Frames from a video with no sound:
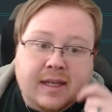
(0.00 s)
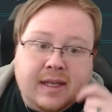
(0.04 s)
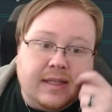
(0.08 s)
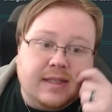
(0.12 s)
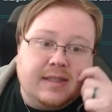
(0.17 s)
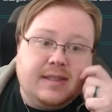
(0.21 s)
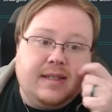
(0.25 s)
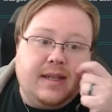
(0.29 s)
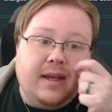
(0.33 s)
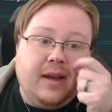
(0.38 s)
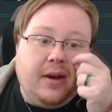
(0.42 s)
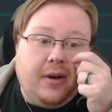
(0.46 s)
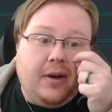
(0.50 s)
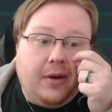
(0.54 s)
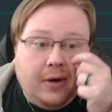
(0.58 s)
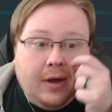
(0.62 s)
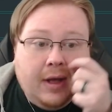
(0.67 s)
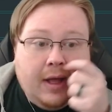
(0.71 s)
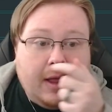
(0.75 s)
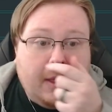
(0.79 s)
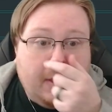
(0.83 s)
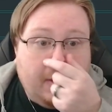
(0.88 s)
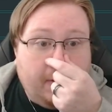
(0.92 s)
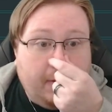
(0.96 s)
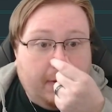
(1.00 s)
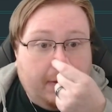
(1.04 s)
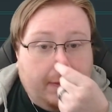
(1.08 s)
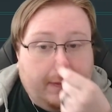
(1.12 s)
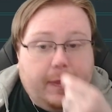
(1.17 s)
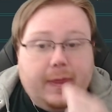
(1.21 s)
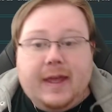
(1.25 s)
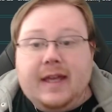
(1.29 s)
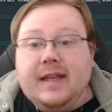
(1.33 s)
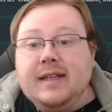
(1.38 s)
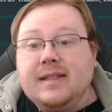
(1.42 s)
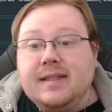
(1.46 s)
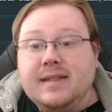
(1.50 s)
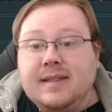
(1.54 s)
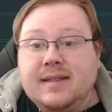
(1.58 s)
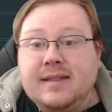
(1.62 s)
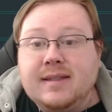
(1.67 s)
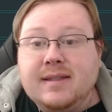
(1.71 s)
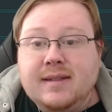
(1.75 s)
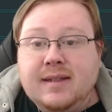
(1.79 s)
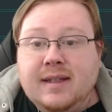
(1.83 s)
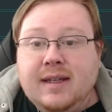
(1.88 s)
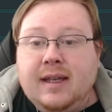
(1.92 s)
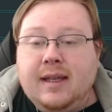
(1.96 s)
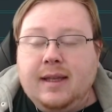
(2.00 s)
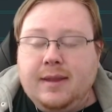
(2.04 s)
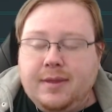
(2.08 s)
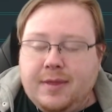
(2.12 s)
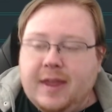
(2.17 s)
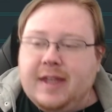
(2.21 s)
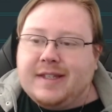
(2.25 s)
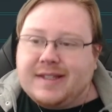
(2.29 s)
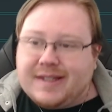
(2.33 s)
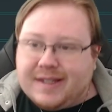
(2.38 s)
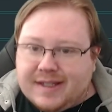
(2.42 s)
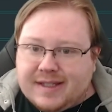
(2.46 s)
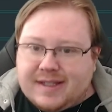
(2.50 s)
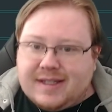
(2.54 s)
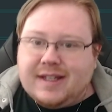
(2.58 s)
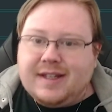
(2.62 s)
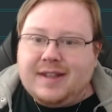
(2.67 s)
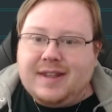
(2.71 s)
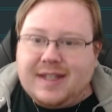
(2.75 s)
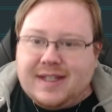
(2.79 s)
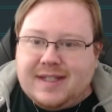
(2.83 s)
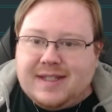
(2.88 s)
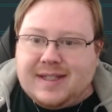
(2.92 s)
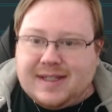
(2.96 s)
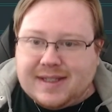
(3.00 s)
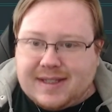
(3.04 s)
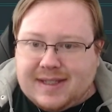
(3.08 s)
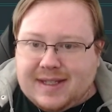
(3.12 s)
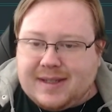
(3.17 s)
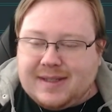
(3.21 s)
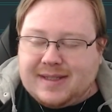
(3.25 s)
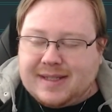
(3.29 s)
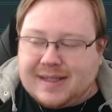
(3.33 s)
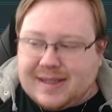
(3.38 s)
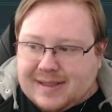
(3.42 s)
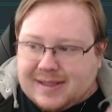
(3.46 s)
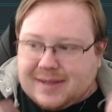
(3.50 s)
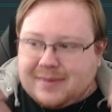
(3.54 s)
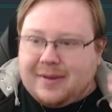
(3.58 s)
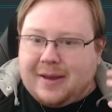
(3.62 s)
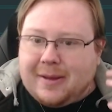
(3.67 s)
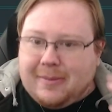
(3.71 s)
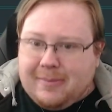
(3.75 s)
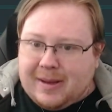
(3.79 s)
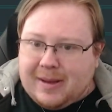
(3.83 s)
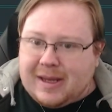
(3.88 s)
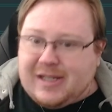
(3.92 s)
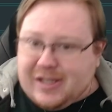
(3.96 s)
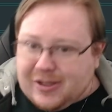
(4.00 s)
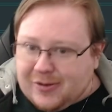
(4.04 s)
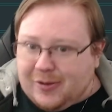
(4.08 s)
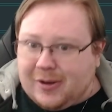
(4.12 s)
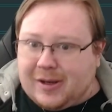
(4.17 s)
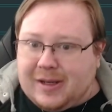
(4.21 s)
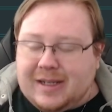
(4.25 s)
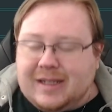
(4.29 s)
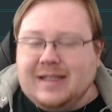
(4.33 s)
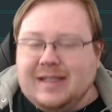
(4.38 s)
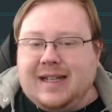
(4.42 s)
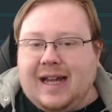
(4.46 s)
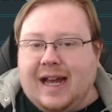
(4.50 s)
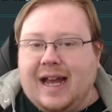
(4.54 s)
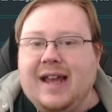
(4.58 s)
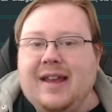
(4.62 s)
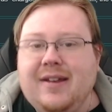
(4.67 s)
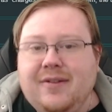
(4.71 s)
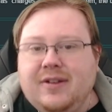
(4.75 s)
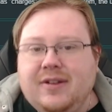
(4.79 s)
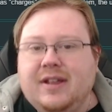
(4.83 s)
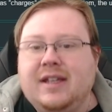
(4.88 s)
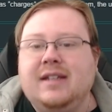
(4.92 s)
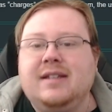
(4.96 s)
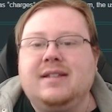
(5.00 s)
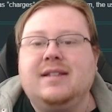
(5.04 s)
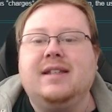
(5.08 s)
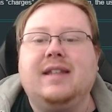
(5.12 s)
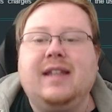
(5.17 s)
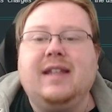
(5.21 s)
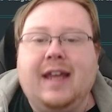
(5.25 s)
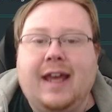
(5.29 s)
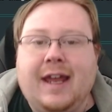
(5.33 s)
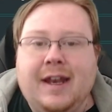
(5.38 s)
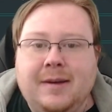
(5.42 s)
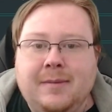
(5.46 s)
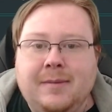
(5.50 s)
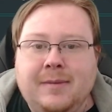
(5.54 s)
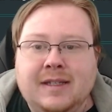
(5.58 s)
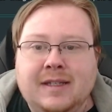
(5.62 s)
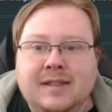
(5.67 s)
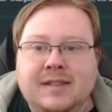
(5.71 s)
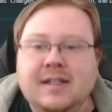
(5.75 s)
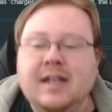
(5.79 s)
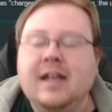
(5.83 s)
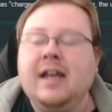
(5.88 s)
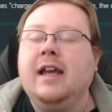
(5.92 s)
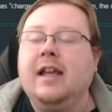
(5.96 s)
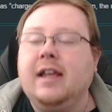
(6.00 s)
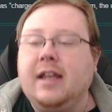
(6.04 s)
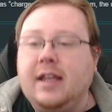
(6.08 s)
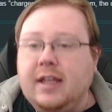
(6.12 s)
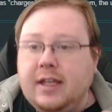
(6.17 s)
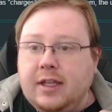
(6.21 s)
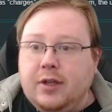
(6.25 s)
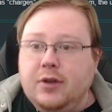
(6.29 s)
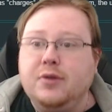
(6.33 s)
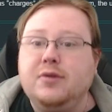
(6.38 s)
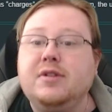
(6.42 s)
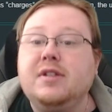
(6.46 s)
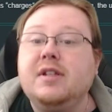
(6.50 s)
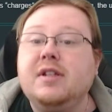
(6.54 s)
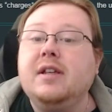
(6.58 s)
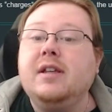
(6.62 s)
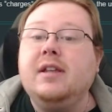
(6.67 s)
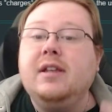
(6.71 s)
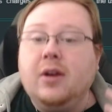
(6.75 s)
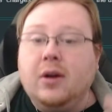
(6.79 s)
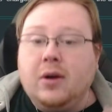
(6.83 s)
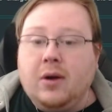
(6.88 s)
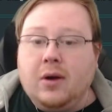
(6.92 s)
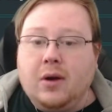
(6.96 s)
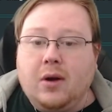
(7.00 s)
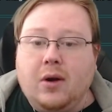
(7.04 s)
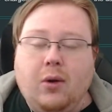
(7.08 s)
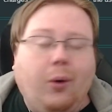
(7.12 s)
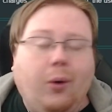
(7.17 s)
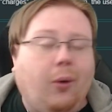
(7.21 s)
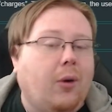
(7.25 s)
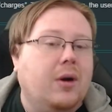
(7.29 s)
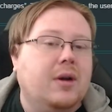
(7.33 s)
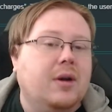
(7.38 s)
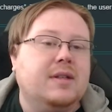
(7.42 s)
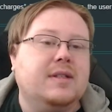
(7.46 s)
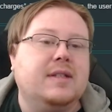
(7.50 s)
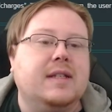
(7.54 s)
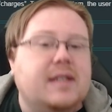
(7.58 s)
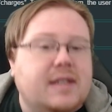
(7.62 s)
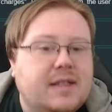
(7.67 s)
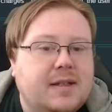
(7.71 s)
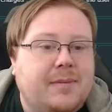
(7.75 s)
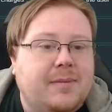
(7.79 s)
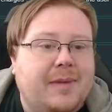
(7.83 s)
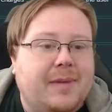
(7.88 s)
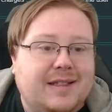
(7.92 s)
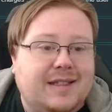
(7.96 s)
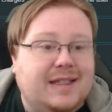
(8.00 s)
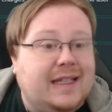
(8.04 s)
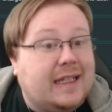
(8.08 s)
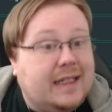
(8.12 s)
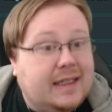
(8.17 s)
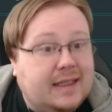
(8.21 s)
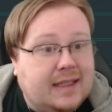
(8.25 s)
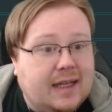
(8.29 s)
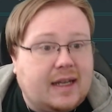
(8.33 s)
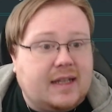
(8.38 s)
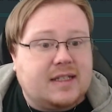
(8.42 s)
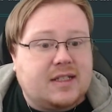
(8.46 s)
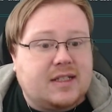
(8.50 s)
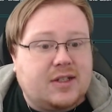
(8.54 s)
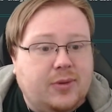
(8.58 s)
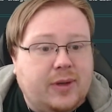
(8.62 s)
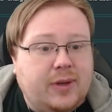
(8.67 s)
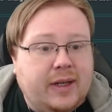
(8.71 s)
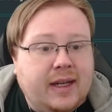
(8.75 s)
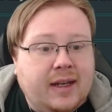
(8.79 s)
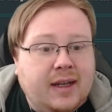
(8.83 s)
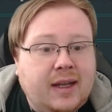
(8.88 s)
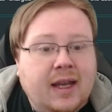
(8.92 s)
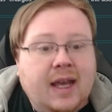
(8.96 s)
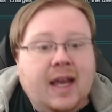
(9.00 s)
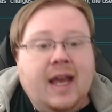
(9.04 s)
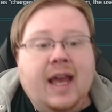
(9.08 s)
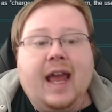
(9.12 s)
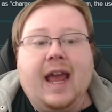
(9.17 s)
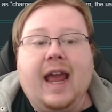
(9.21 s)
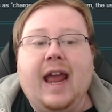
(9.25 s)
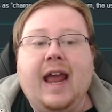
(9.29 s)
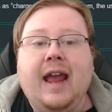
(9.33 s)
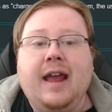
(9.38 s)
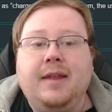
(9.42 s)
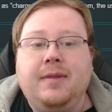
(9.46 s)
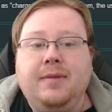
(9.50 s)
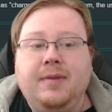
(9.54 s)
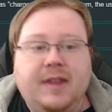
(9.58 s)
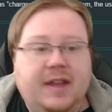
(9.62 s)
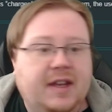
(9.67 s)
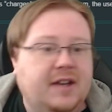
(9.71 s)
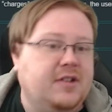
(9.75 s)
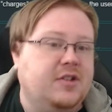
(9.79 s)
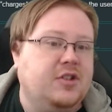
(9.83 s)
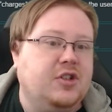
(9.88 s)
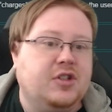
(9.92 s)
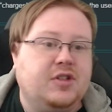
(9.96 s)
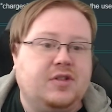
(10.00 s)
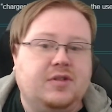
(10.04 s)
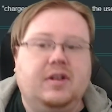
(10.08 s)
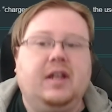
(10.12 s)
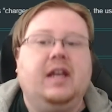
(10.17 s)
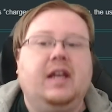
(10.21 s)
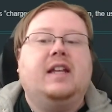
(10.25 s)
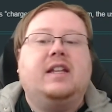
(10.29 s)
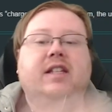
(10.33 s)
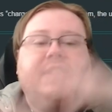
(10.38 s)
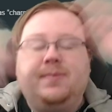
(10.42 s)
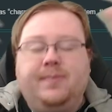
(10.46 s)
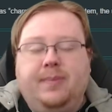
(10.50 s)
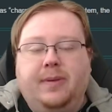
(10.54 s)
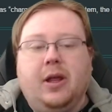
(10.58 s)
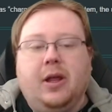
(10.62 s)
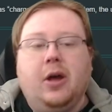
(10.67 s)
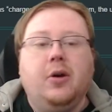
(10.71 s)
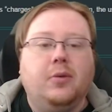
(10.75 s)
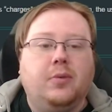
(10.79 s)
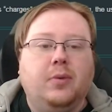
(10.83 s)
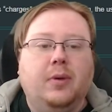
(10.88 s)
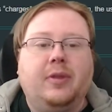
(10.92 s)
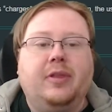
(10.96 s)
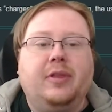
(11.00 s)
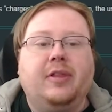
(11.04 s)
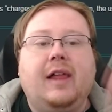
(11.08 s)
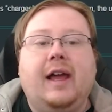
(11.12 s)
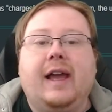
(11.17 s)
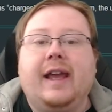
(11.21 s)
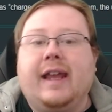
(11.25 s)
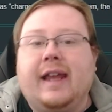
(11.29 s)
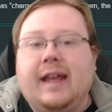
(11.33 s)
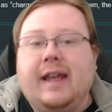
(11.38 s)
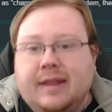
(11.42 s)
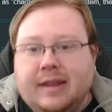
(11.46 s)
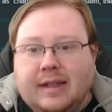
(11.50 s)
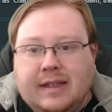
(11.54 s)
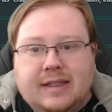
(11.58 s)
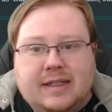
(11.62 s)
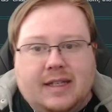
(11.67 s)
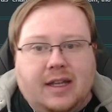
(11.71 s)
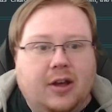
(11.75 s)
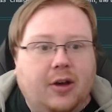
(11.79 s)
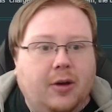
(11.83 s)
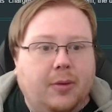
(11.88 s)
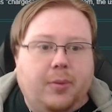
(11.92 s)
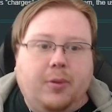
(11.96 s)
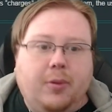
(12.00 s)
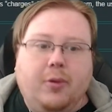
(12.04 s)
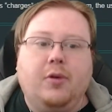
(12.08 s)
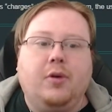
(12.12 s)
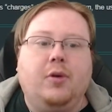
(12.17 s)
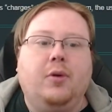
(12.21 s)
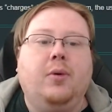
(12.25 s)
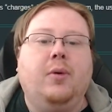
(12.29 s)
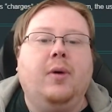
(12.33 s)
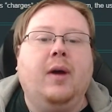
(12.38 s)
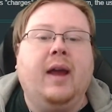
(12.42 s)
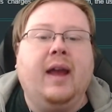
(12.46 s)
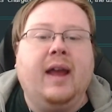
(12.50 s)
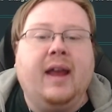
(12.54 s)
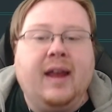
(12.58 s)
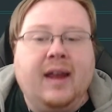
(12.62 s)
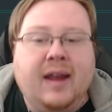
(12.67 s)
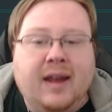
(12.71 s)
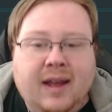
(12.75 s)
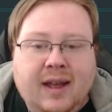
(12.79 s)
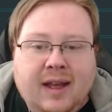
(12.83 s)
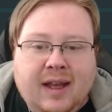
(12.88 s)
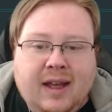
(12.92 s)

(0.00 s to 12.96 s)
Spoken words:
So this is a system that makes you want to dive into the enemies using your core system as the Duskwing, and then just explode with light and then teleport away,